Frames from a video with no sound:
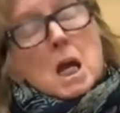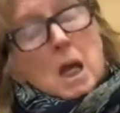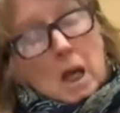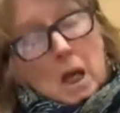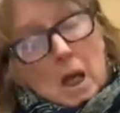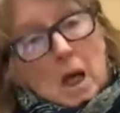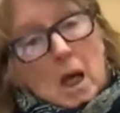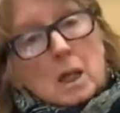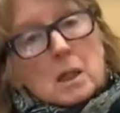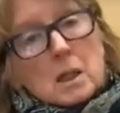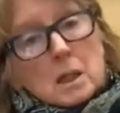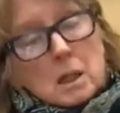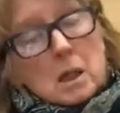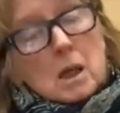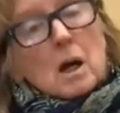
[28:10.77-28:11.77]

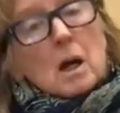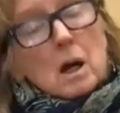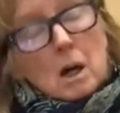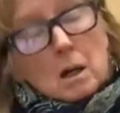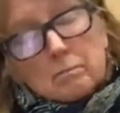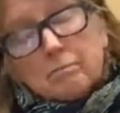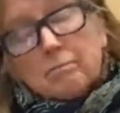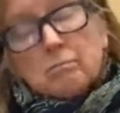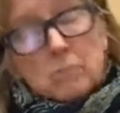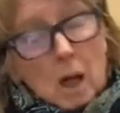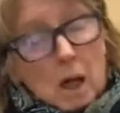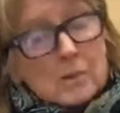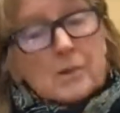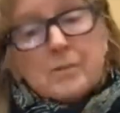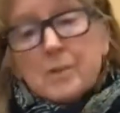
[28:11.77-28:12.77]
And
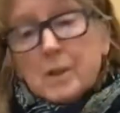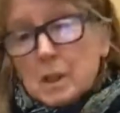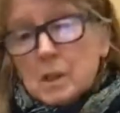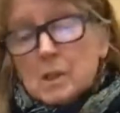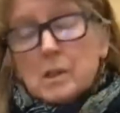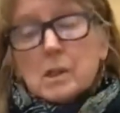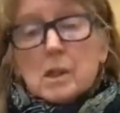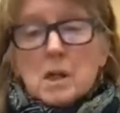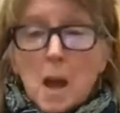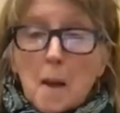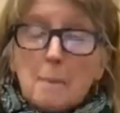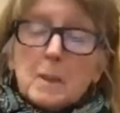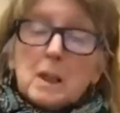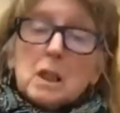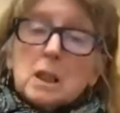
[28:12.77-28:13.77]
lots of things can
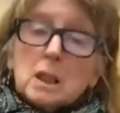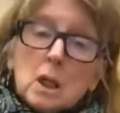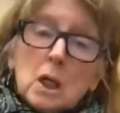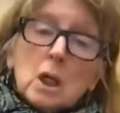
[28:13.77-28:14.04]
happen.